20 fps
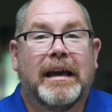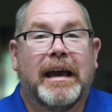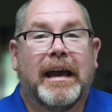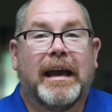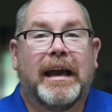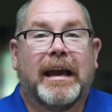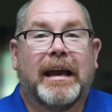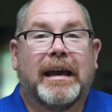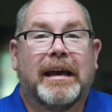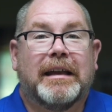
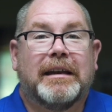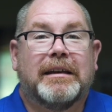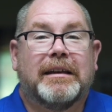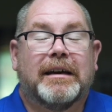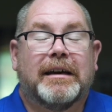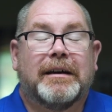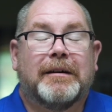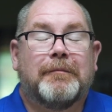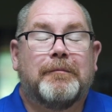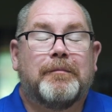and
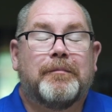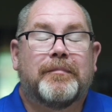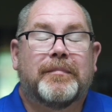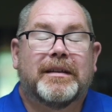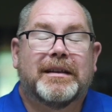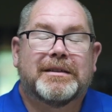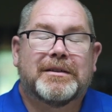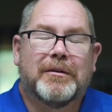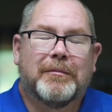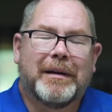
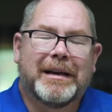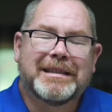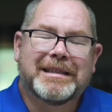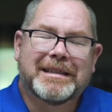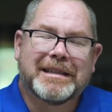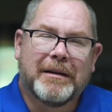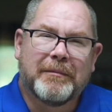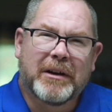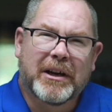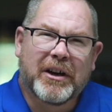so my
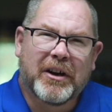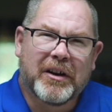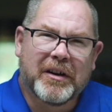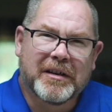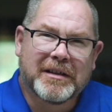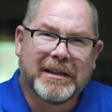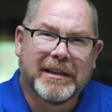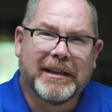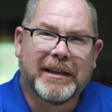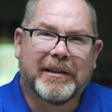stomach
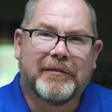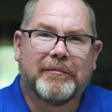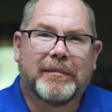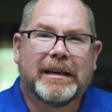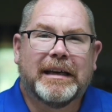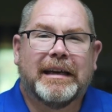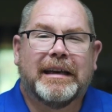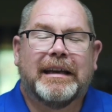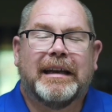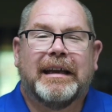hurts a little
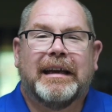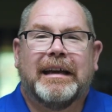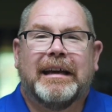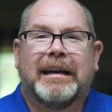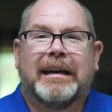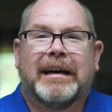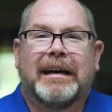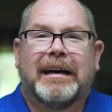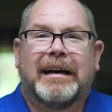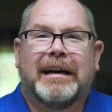bit
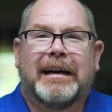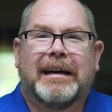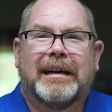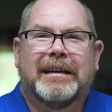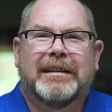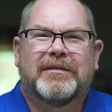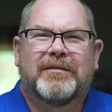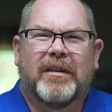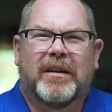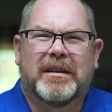
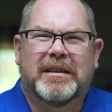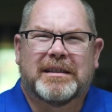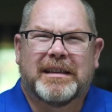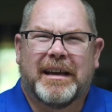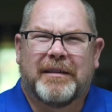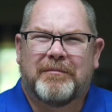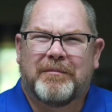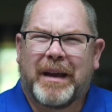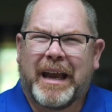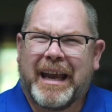as far as
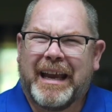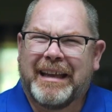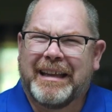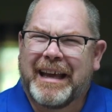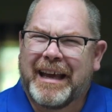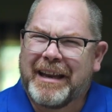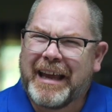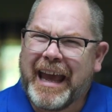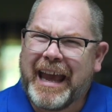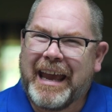that pain,
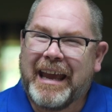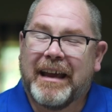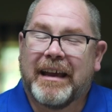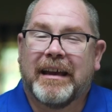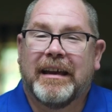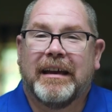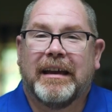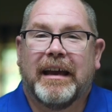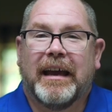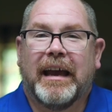that ache,